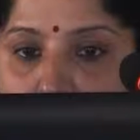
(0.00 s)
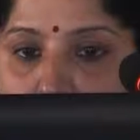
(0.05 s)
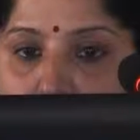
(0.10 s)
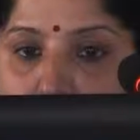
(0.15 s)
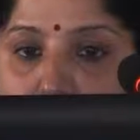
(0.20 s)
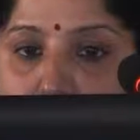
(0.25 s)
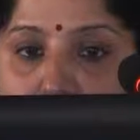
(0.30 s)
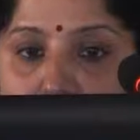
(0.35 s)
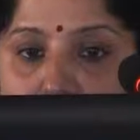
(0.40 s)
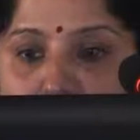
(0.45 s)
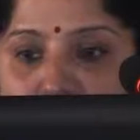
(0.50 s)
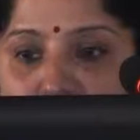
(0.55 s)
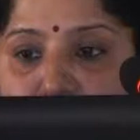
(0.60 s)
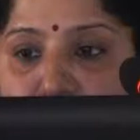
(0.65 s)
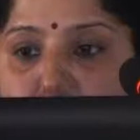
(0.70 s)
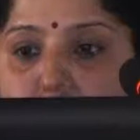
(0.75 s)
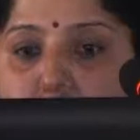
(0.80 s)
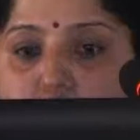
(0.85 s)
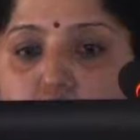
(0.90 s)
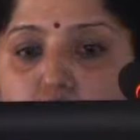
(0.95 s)
Now, as
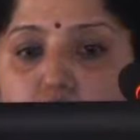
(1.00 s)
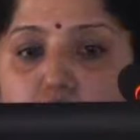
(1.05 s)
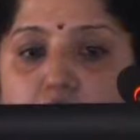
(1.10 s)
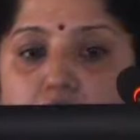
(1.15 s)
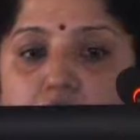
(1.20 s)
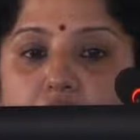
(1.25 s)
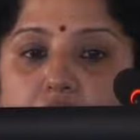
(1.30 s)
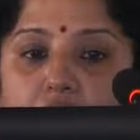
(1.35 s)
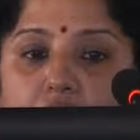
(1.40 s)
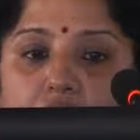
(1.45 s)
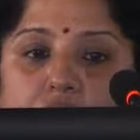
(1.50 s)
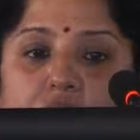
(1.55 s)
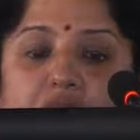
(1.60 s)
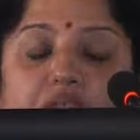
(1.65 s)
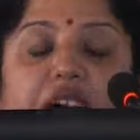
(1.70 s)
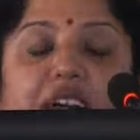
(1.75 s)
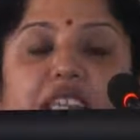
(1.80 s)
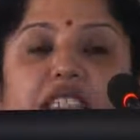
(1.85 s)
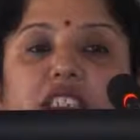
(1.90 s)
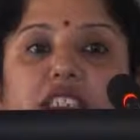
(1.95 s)
we know that the
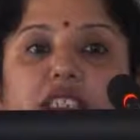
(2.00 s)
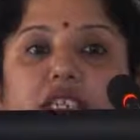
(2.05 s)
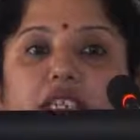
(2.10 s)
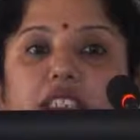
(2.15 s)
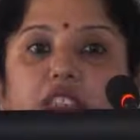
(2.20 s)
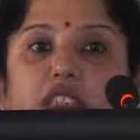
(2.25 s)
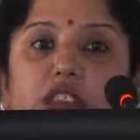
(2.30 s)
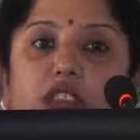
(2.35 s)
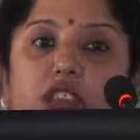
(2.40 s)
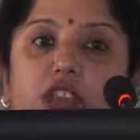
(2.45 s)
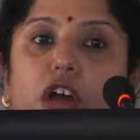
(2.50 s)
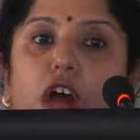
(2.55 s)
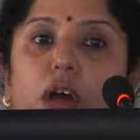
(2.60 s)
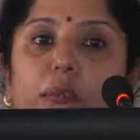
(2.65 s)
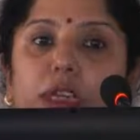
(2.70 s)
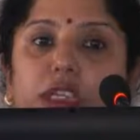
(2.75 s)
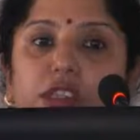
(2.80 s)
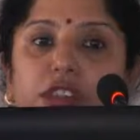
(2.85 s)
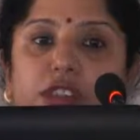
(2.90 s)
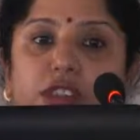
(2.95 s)
cancer is a
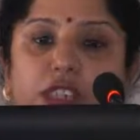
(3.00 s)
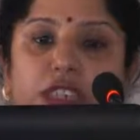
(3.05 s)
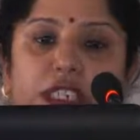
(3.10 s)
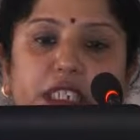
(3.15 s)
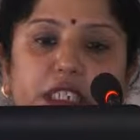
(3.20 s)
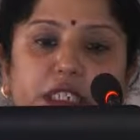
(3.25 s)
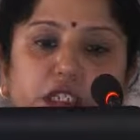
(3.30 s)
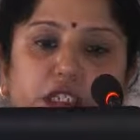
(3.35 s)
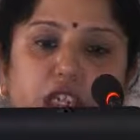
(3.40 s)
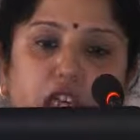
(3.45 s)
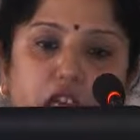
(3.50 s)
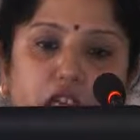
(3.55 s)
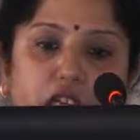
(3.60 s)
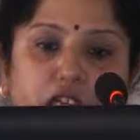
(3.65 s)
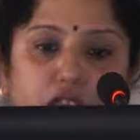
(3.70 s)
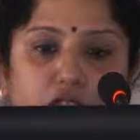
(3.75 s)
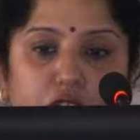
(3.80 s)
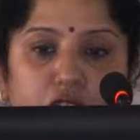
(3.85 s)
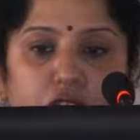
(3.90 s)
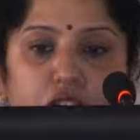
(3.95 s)
genomic disease,
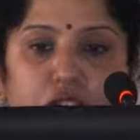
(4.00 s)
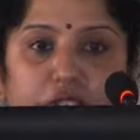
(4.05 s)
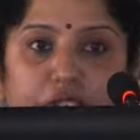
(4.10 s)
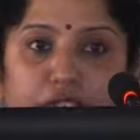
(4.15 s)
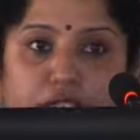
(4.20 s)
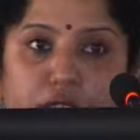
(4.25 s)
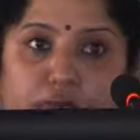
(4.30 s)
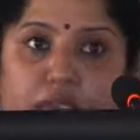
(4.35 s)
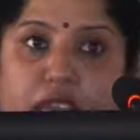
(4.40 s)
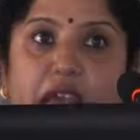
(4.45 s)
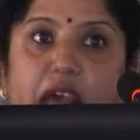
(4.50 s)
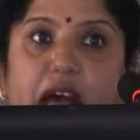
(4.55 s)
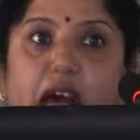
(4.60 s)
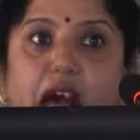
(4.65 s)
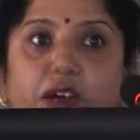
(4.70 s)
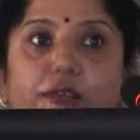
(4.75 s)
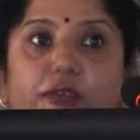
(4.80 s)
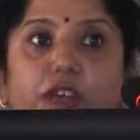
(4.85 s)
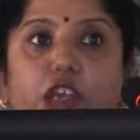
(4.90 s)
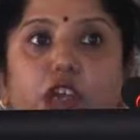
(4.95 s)
so nowadays
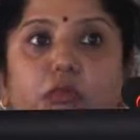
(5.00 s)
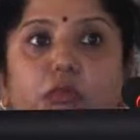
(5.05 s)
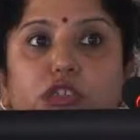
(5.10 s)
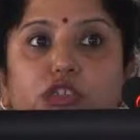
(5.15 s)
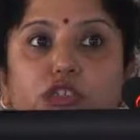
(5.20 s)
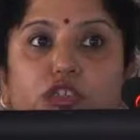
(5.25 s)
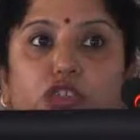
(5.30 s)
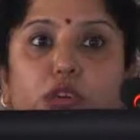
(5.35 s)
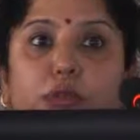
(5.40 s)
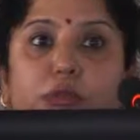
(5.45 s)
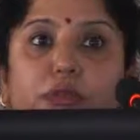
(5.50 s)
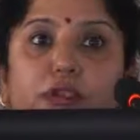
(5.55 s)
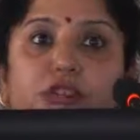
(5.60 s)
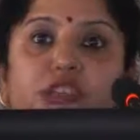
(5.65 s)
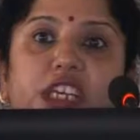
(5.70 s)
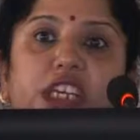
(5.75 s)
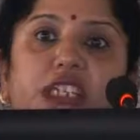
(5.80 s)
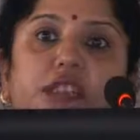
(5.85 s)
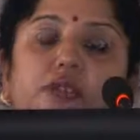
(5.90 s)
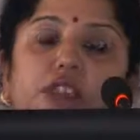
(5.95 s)
have human genome
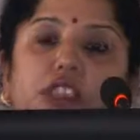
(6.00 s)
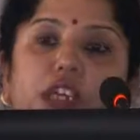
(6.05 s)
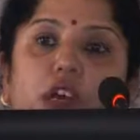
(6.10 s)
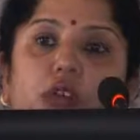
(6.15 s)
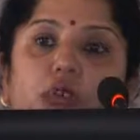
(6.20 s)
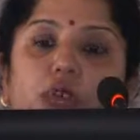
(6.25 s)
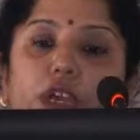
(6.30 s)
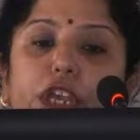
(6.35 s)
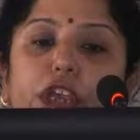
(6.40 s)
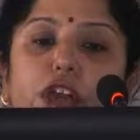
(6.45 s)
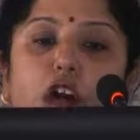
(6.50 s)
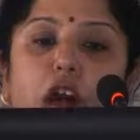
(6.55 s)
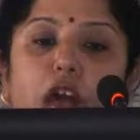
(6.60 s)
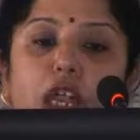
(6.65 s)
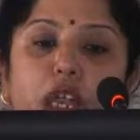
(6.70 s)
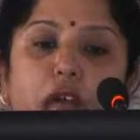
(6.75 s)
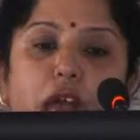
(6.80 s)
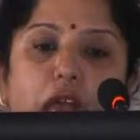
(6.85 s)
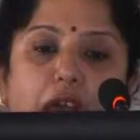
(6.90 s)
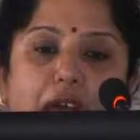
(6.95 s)
projects which are going on,
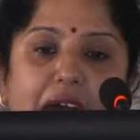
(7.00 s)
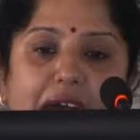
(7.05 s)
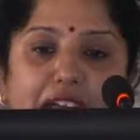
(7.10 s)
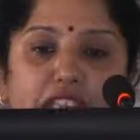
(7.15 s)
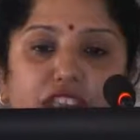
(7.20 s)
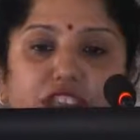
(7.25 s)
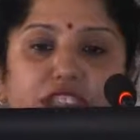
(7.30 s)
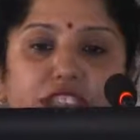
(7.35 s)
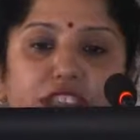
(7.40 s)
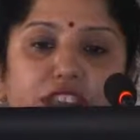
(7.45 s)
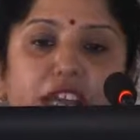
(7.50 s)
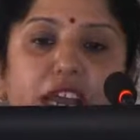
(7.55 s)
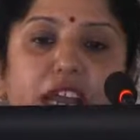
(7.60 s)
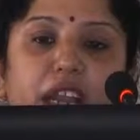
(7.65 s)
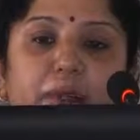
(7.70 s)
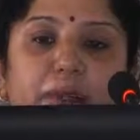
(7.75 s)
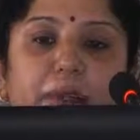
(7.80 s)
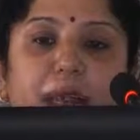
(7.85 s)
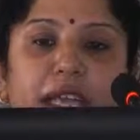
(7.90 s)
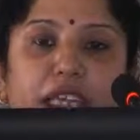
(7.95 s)
and gene
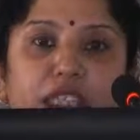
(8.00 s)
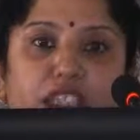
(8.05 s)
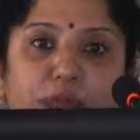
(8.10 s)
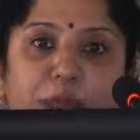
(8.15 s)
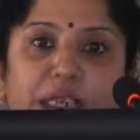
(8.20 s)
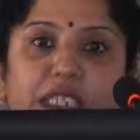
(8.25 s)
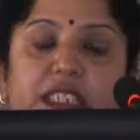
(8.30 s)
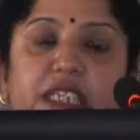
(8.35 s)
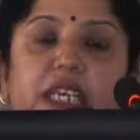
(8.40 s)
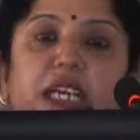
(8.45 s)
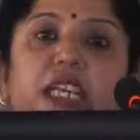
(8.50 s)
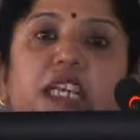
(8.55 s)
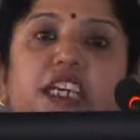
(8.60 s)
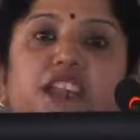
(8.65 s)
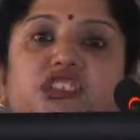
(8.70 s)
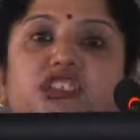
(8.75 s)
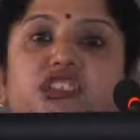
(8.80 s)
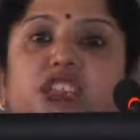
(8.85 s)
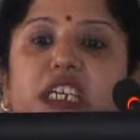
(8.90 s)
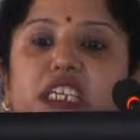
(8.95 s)
therapy is basically it
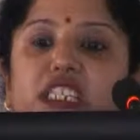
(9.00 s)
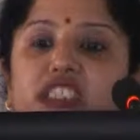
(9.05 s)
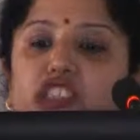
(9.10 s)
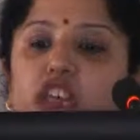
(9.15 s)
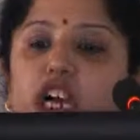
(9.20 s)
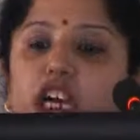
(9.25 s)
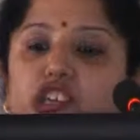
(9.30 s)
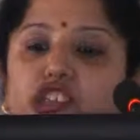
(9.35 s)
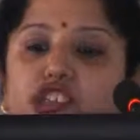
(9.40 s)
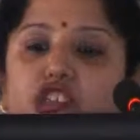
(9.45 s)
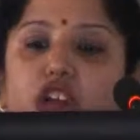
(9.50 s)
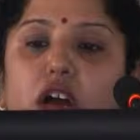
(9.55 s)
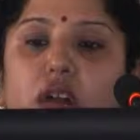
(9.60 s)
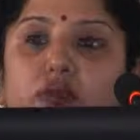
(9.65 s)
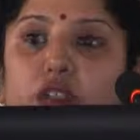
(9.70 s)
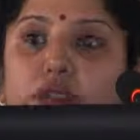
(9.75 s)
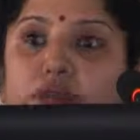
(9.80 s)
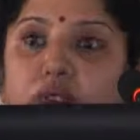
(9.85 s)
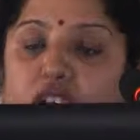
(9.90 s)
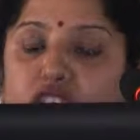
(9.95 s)
is the insertion of
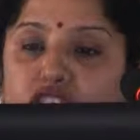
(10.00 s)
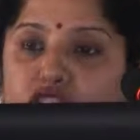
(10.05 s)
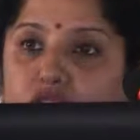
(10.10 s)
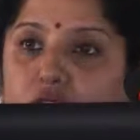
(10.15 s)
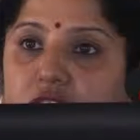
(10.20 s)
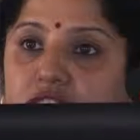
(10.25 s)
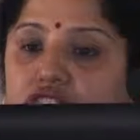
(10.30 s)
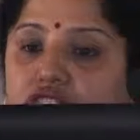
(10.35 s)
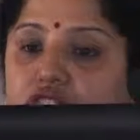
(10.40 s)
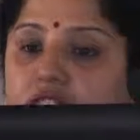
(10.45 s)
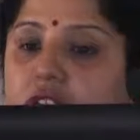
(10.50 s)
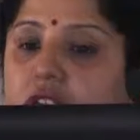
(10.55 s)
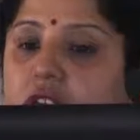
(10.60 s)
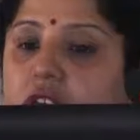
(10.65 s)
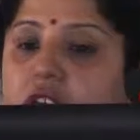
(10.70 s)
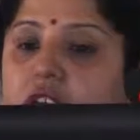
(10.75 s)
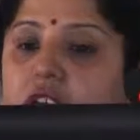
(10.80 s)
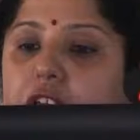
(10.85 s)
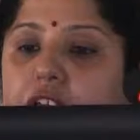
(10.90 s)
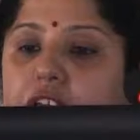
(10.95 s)
the functional gene
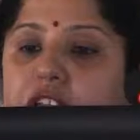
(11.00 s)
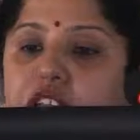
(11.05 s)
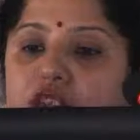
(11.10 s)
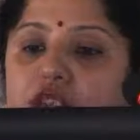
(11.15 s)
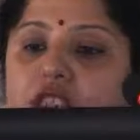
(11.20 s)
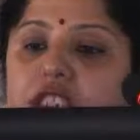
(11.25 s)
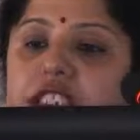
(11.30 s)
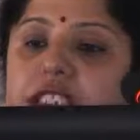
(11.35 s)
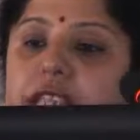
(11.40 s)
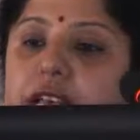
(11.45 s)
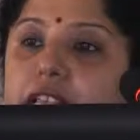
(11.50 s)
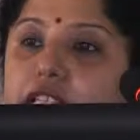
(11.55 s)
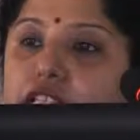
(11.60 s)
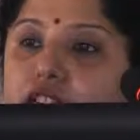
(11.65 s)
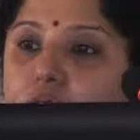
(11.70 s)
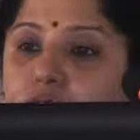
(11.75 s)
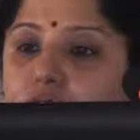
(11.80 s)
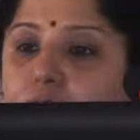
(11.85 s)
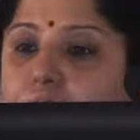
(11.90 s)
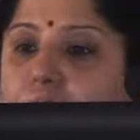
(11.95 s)
into the cells
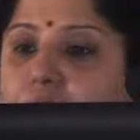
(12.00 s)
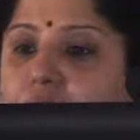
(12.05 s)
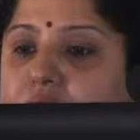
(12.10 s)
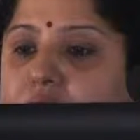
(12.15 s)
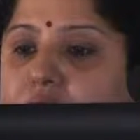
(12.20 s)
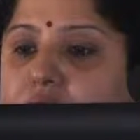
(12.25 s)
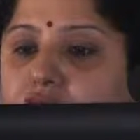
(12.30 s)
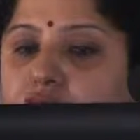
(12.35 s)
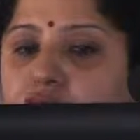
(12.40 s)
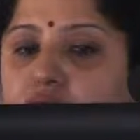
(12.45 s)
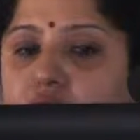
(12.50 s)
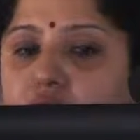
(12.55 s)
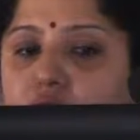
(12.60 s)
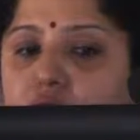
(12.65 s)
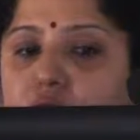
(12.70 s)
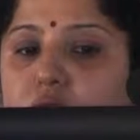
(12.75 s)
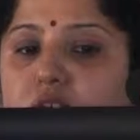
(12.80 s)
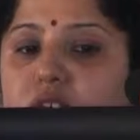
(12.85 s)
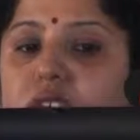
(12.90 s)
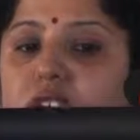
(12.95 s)
of the parent
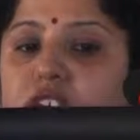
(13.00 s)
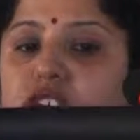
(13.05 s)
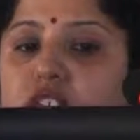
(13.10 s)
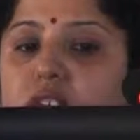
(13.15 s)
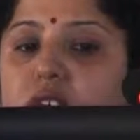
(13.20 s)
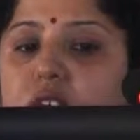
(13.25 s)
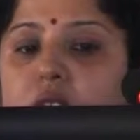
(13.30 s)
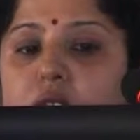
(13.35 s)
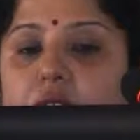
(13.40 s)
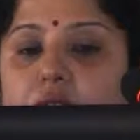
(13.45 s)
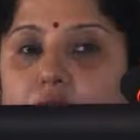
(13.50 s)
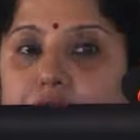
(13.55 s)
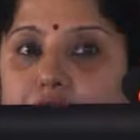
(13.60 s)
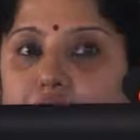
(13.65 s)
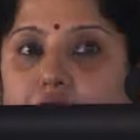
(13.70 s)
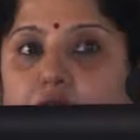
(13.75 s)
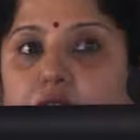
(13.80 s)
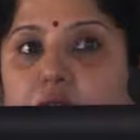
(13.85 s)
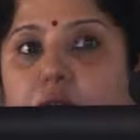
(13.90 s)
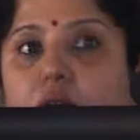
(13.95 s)
to correct
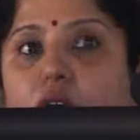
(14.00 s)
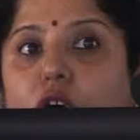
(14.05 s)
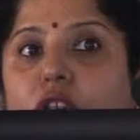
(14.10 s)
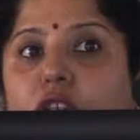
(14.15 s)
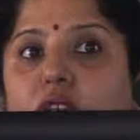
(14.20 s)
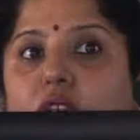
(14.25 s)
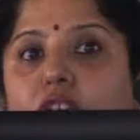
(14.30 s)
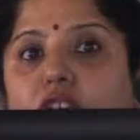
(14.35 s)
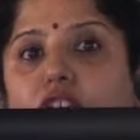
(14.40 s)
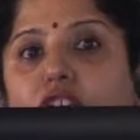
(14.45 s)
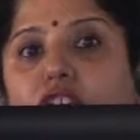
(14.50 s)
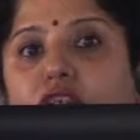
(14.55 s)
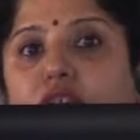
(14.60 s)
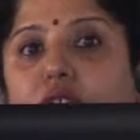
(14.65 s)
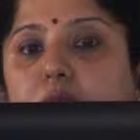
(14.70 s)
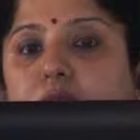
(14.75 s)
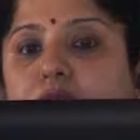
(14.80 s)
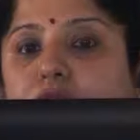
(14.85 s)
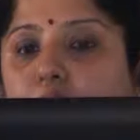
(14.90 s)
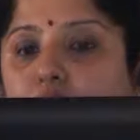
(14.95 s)
any inborn error of
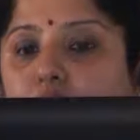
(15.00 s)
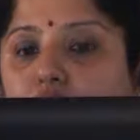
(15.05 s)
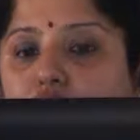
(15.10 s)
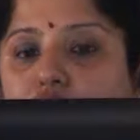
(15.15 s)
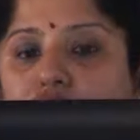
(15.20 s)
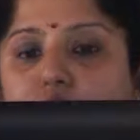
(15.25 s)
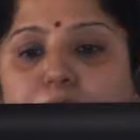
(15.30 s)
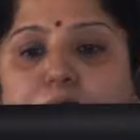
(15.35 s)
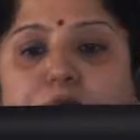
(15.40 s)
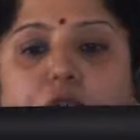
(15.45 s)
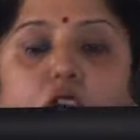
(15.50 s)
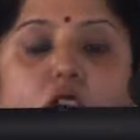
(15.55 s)
the metabolism